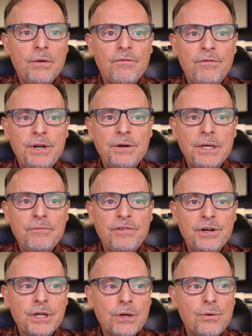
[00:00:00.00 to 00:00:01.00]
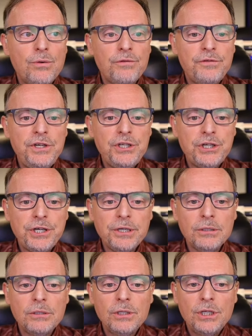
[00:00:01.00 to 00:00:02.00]
Very, very cool
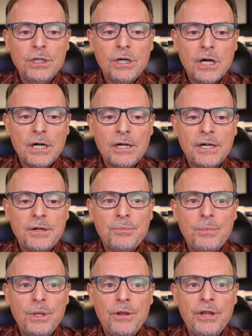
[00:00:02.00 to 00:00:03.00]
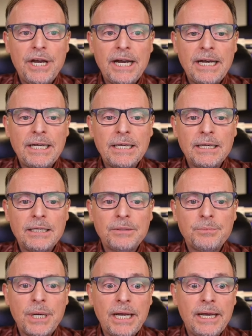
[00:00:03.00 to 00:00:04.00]
feature that
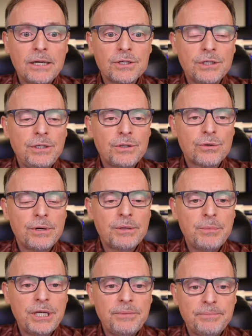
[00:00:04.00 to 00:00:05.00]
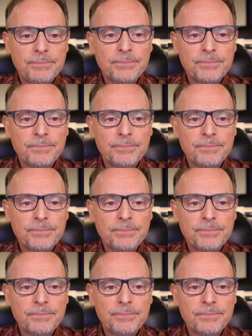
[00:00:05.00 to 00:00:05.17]
I actually use quite a bit.